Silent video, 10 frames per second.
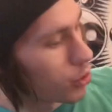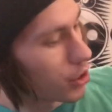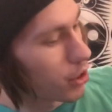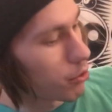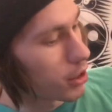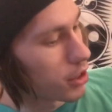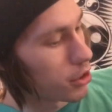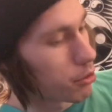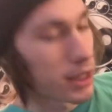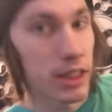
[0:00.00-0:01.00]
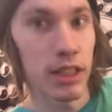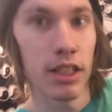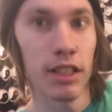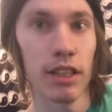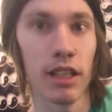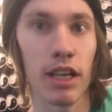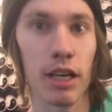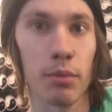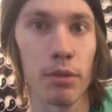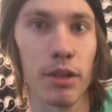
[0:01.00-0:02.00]
going to want to twist the
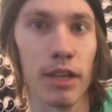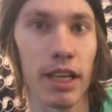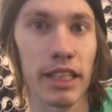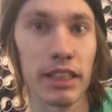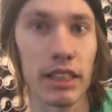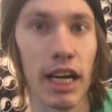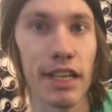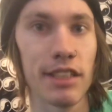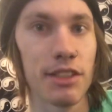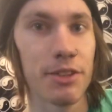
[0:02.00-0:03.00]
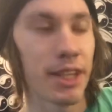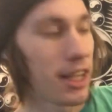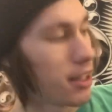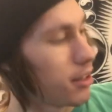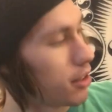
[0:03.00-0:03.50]
hub as tight as you can